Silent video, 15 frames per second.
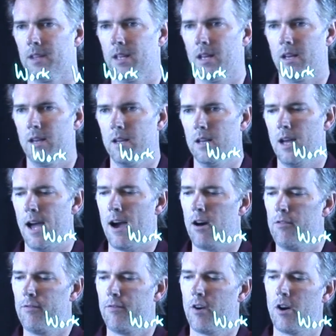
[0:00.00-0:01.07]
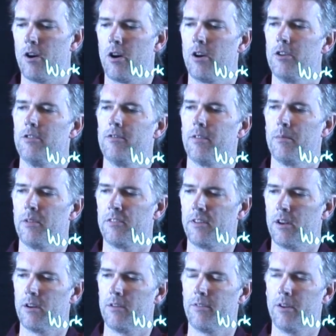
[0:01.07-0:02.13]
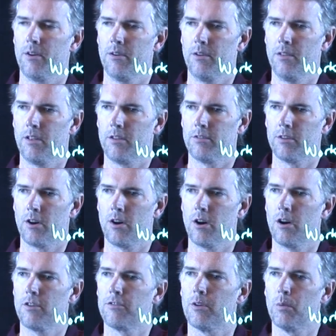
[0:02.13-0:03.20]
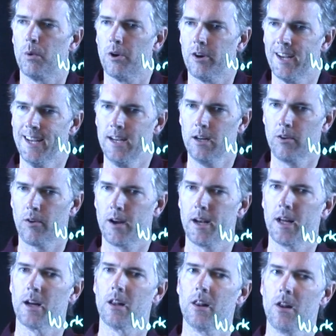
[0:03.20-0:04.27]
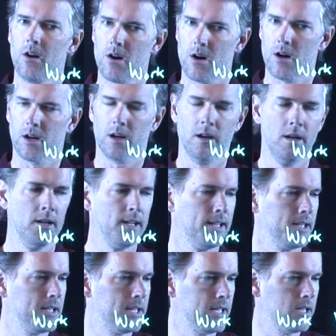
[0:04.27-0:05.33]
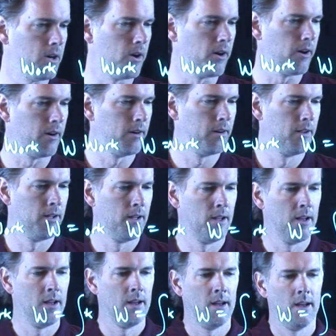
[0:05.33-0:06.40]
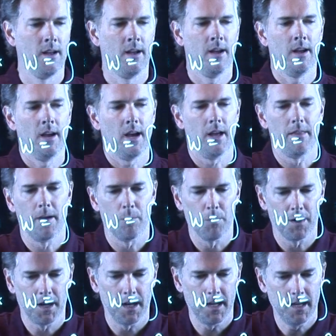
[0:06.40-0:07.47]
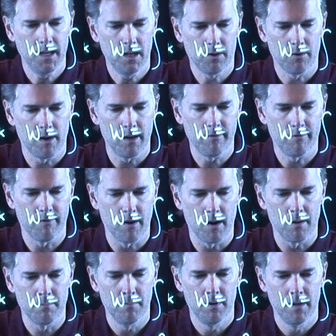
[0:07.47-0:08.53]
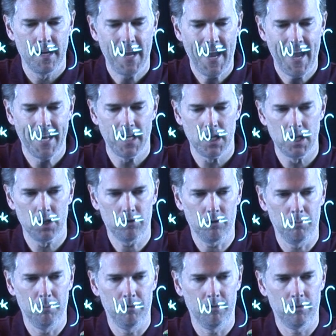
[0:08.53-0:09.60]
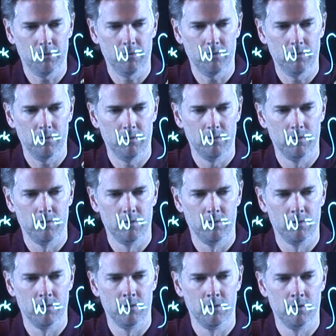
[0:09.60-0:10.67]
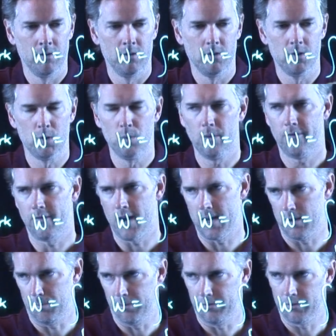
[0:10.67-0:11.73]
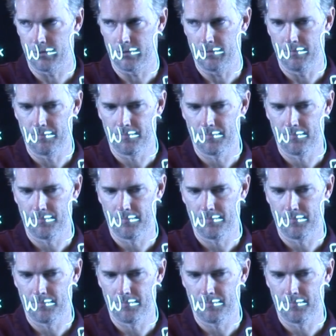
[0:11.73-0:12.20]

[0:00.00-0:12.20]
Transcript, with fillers: Okay, how far are you from the center of the Earth is r, so we're integrating along dr. And then we're going to integrate from an initial position to a final position.